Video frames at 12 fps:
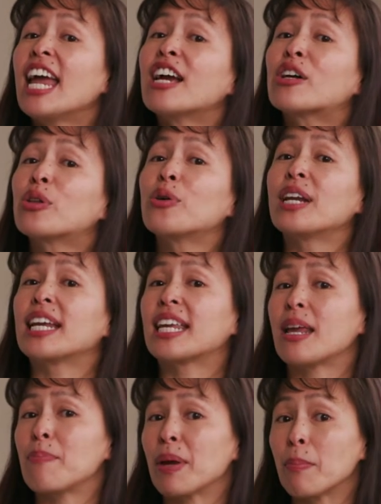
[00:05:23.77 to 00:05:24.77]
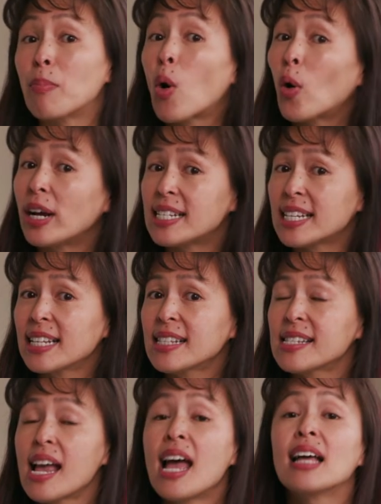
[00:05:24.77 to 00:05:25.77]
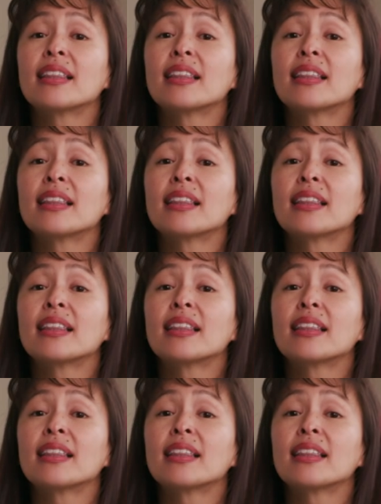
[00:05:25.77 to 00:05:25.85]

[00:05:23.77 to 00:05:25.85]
including keeping poisons